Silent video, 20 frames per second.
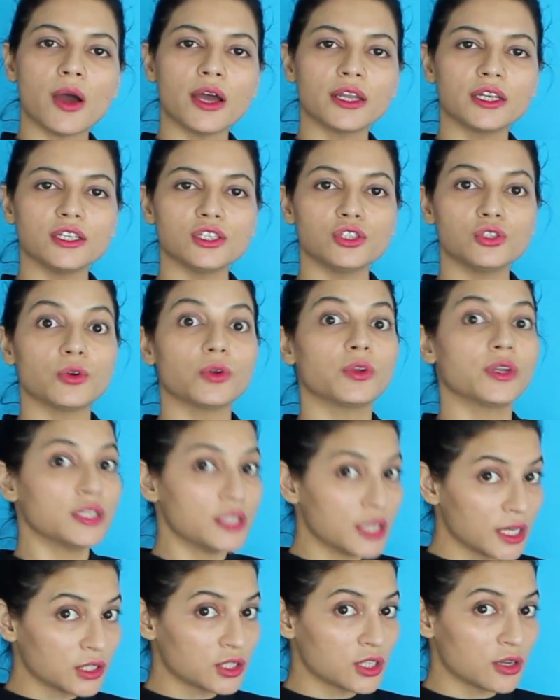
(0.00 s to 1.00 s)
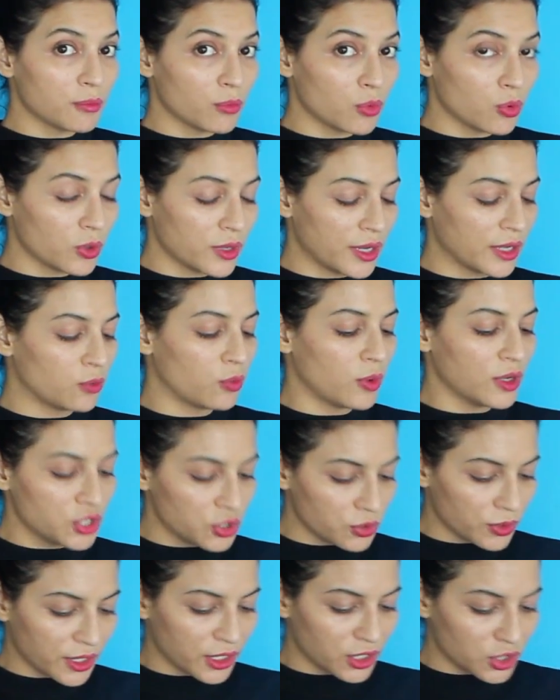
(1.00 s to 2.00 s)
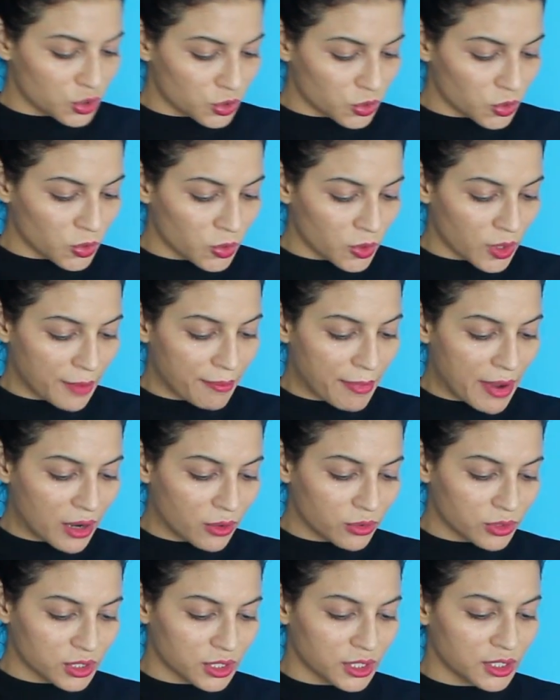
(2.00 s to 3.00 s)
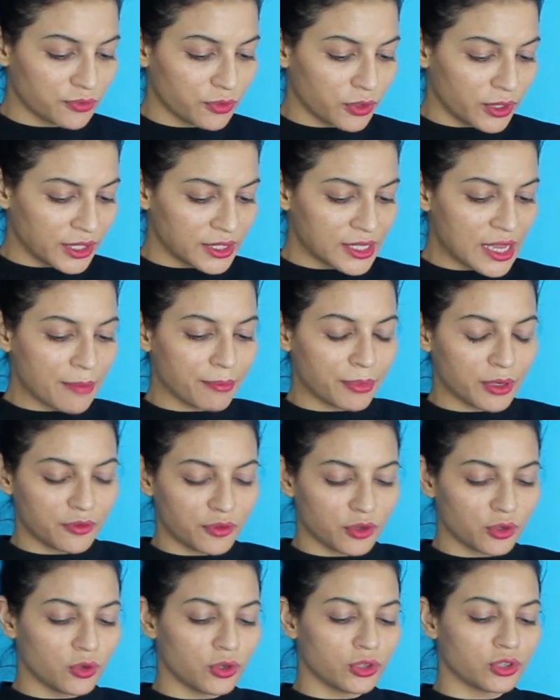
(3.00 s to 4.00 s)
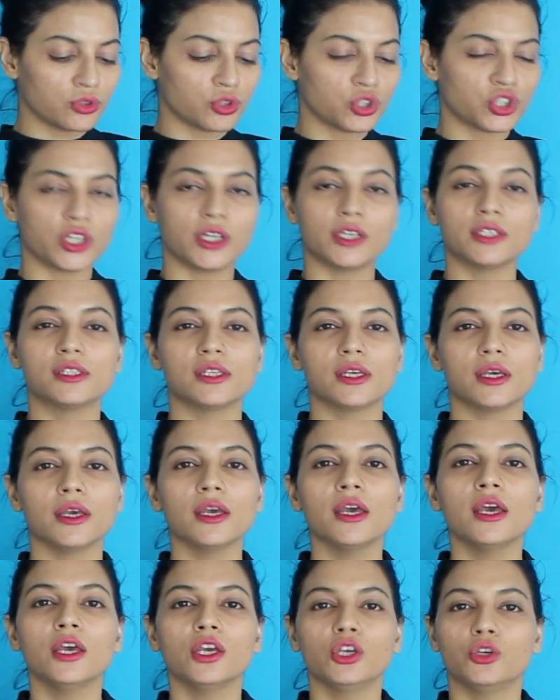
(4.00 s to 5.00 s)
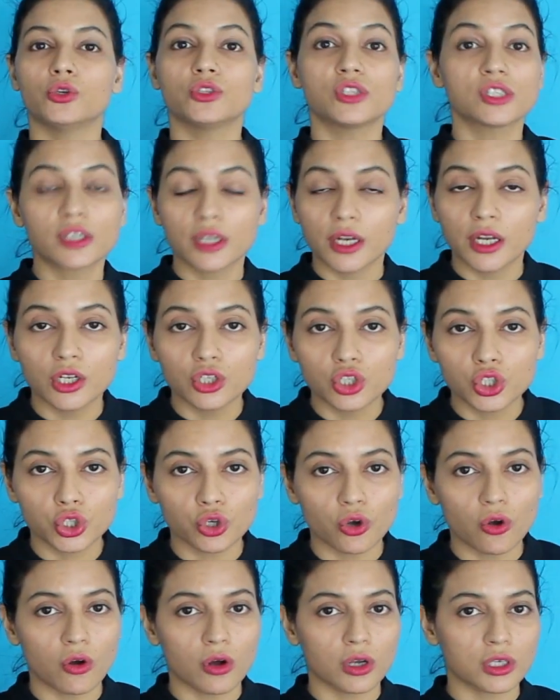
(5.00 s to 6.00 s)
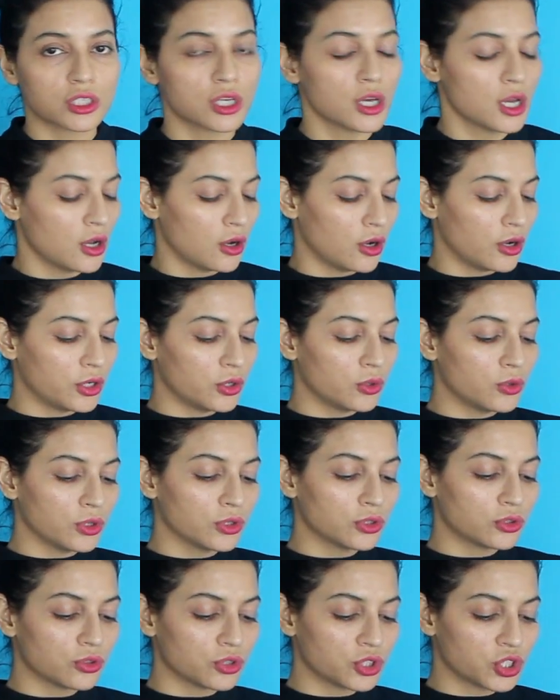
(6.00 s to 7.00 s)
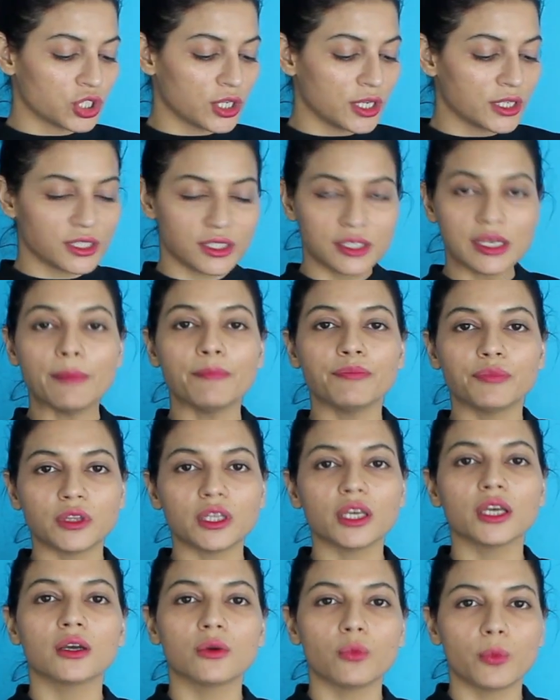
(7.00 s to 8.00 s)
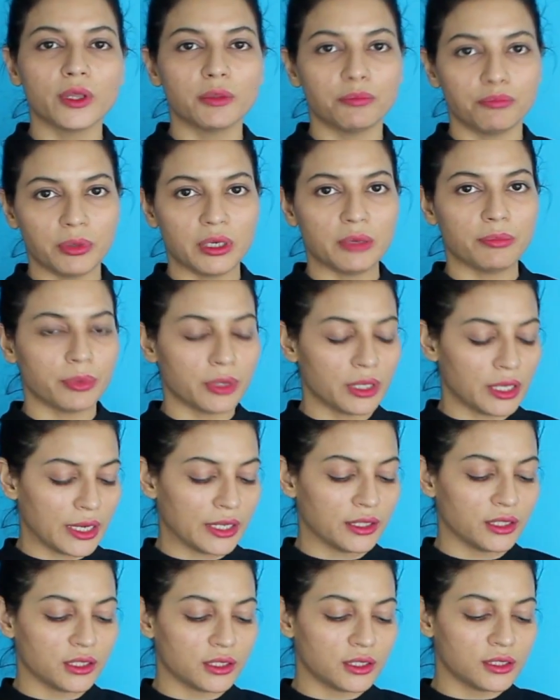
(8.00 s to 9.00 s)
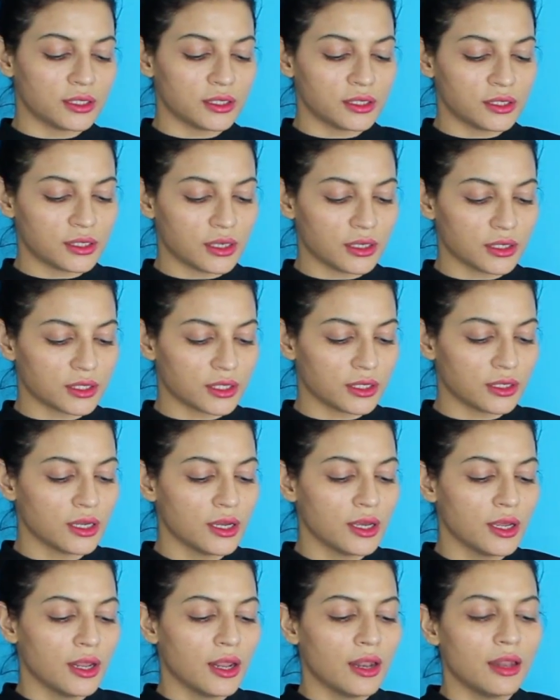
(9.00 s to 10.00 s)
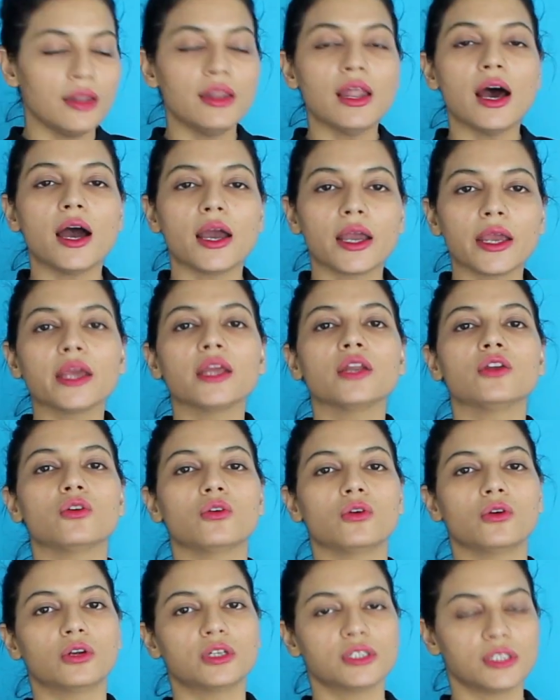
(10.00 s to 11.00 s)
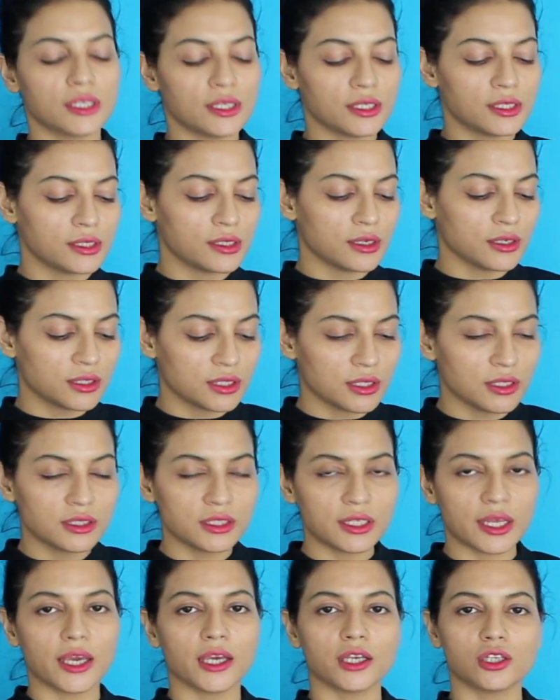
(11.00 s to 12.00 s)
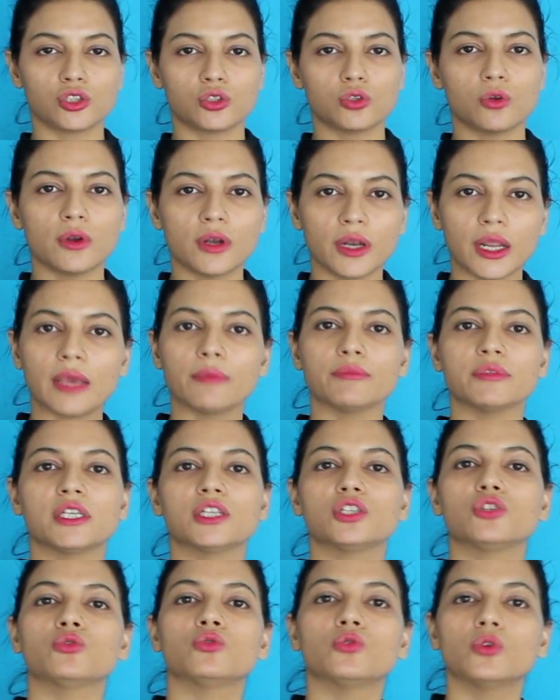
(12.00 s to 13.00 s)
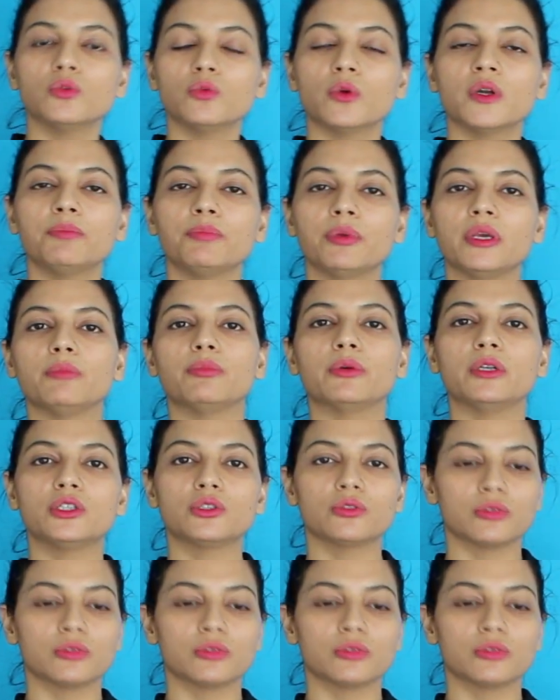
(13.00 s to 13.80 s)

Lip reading: one is your reductor mode, and what you can do about it. For example, if you're going to share, say, your screenshot, or you're going to share something with people, and there is a certain line, or say certain text or names that you don't want people